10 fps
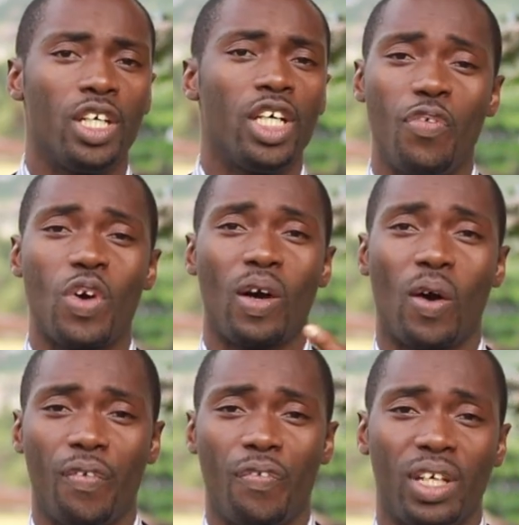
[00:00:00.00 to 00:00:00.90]
If you are
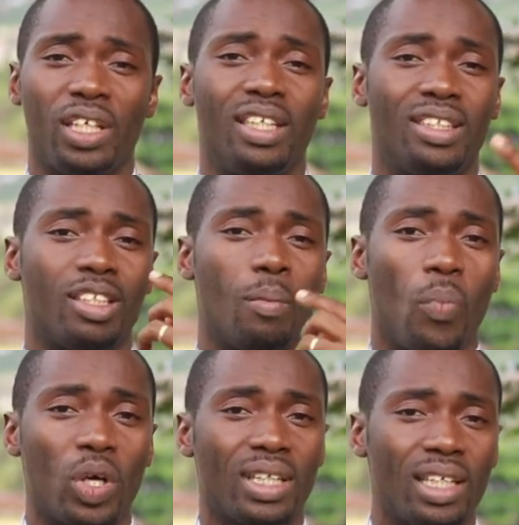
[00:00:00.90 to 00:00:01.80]
coughing, it is
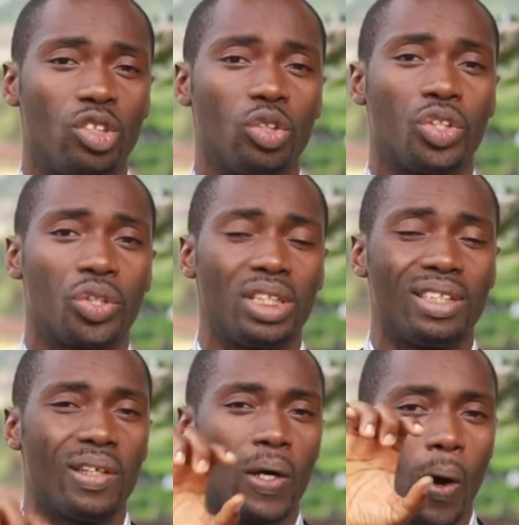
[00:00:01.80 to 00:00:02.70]
important you treat
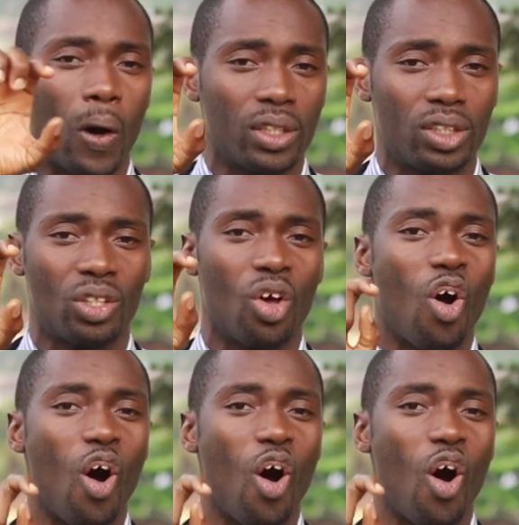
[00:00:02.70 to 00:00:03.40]
the cause